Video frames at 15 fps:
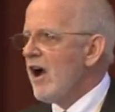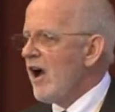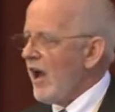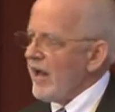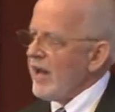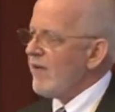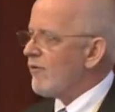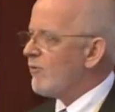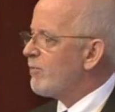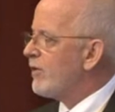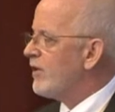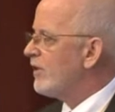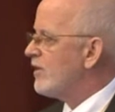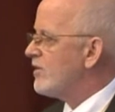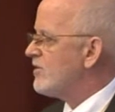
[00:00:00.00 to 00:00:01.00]
I have a
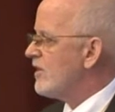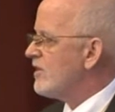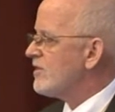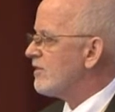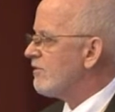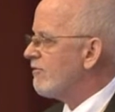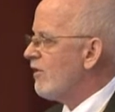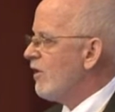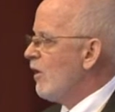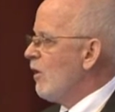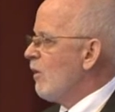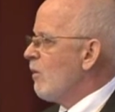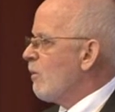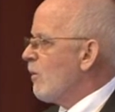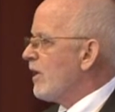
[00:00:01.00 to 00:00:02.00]
pretty good sense of
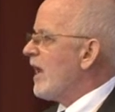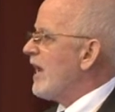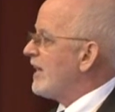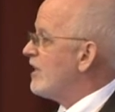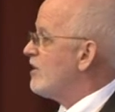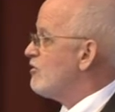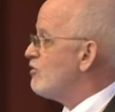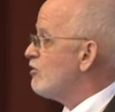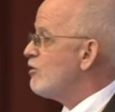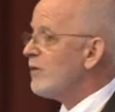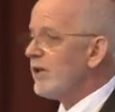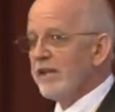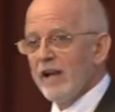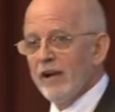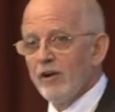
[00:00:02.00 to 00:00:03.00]
what I can do
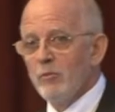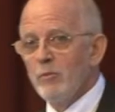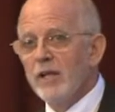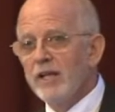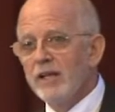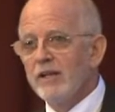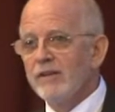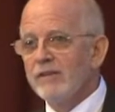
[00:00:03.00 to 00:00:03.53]
in Arabic.